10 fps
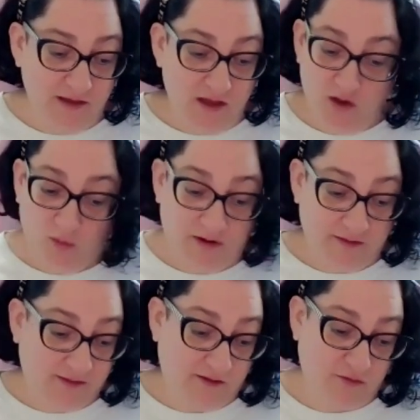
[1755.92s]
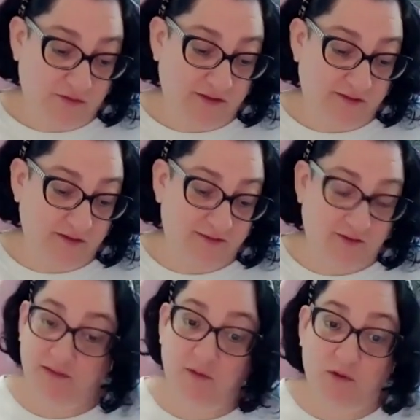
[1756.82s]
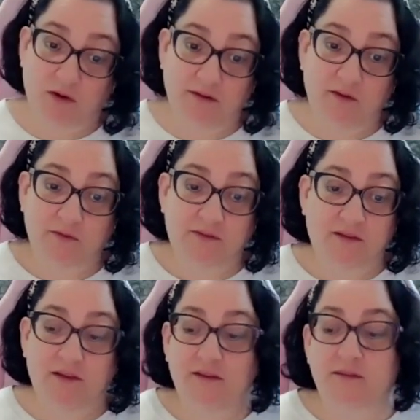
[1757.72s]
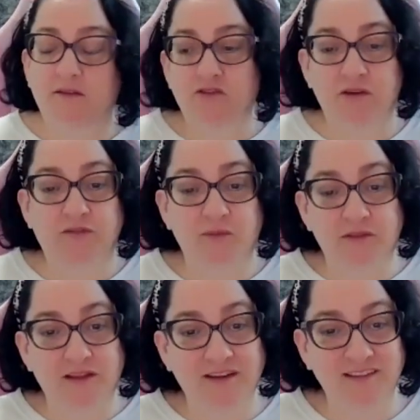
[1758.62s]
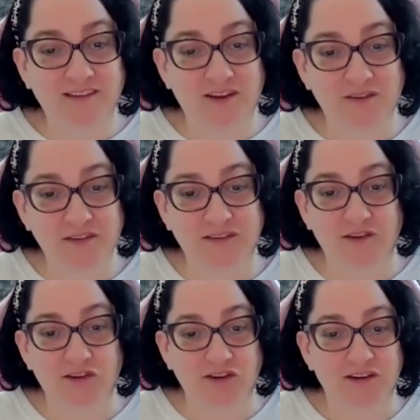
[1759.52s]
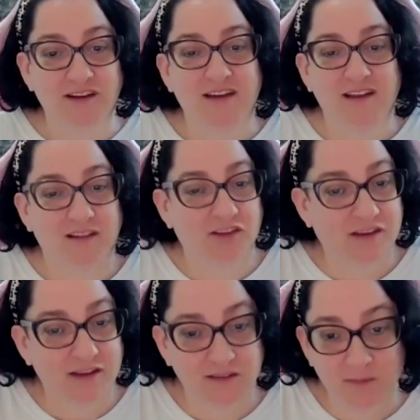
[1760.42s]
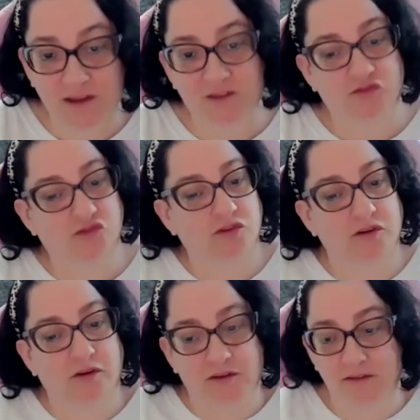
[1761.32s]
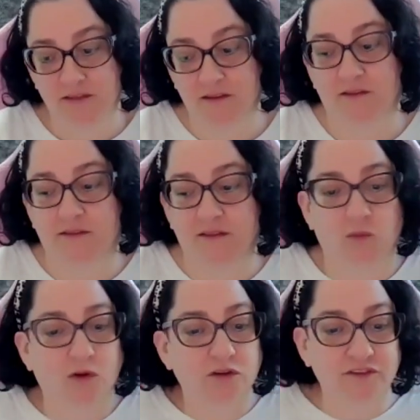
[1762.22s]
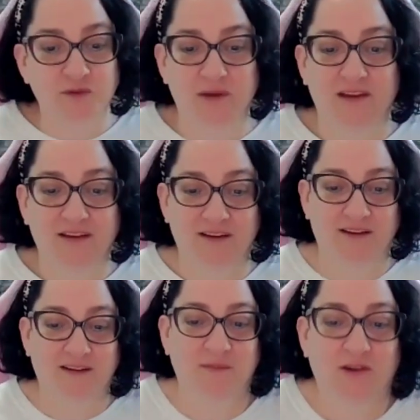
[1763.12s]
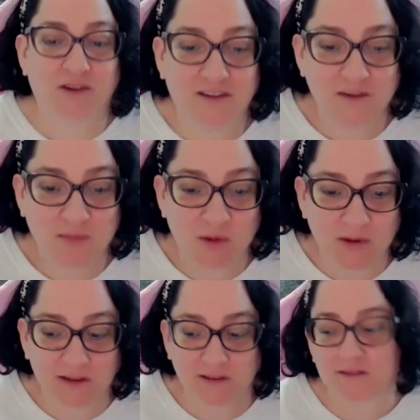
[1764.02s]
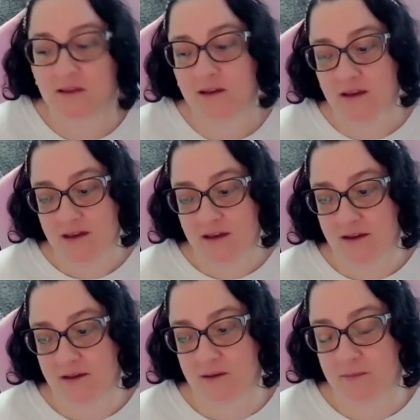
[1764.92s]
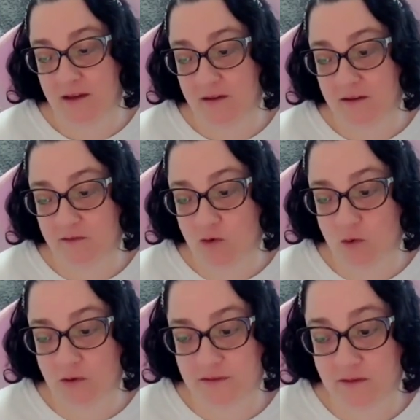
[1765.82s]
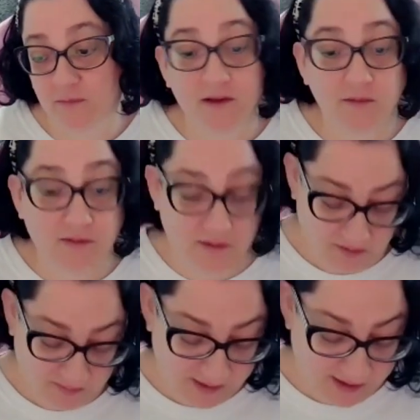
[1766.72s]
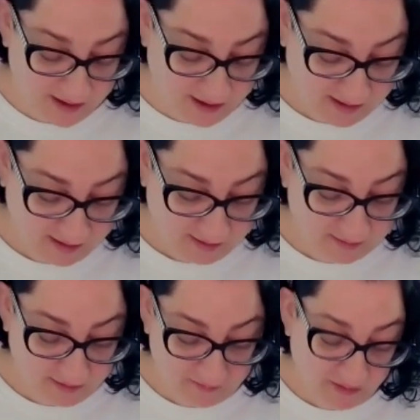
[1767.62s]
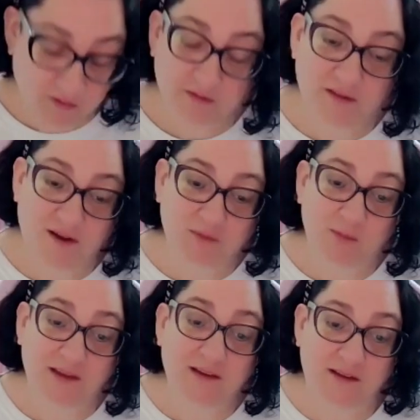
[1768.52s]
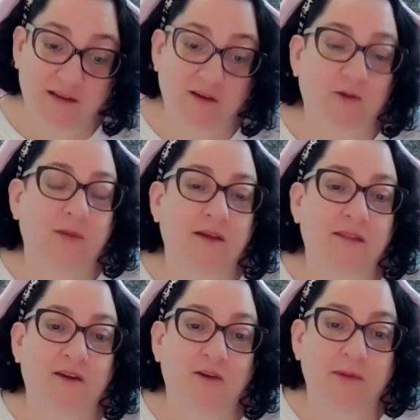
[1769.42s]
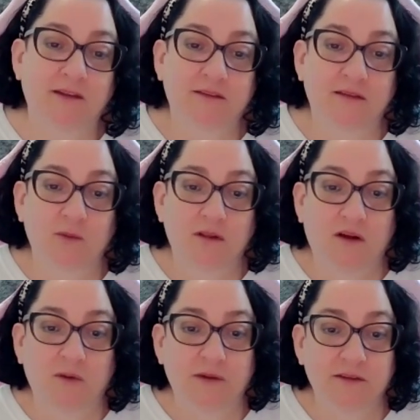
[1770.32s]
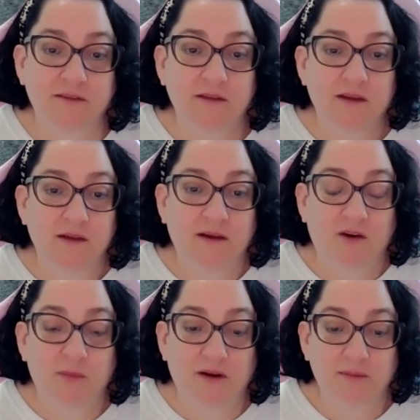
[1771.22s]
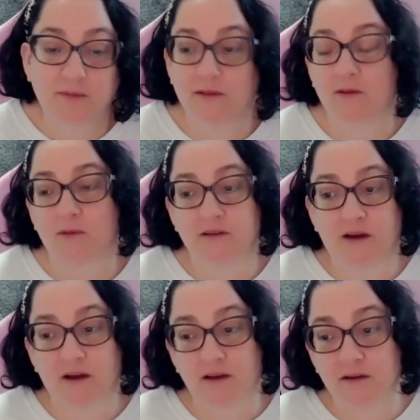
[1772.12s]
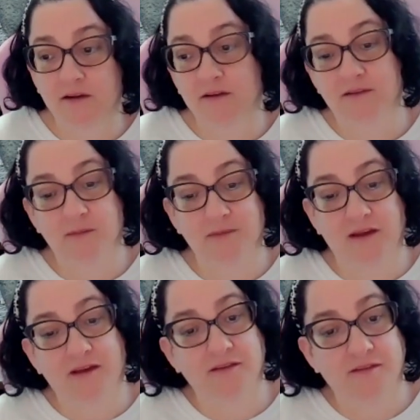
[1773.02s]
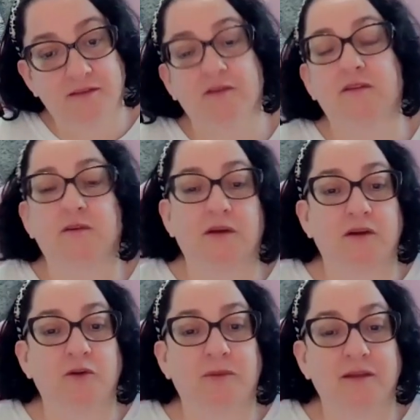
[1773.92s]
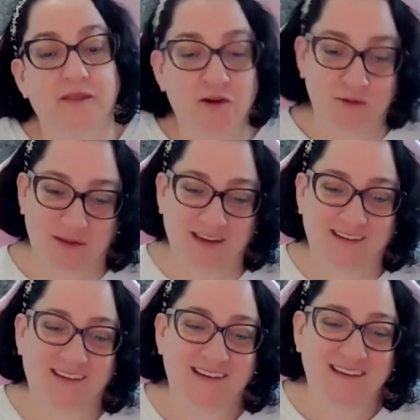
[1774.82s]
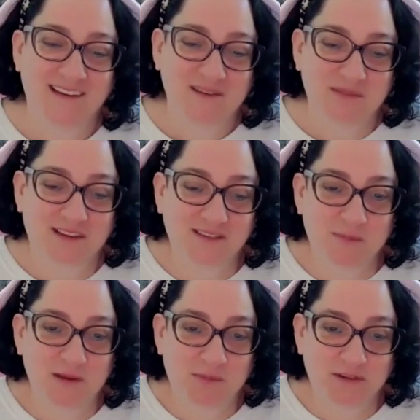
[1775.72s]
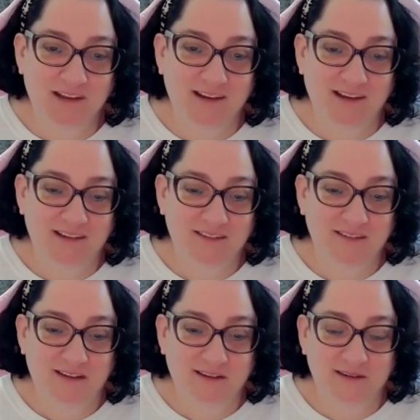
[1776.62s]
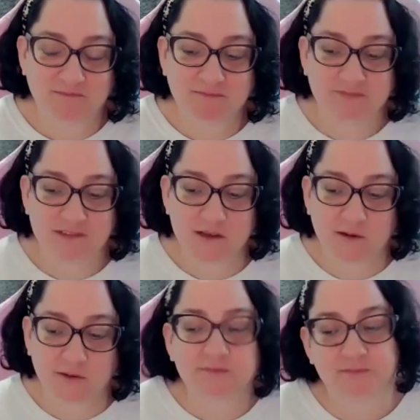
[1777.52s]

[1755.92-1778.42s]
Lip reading: one of the other things I do is I work at NOCD as the chief compliance officer, looking to make sure all the things that we're doing are on point. And of course, in my own therapy, I have never stopped being an ERP therapist. I'll probably retire someday and still do ERP therapy because people need it. So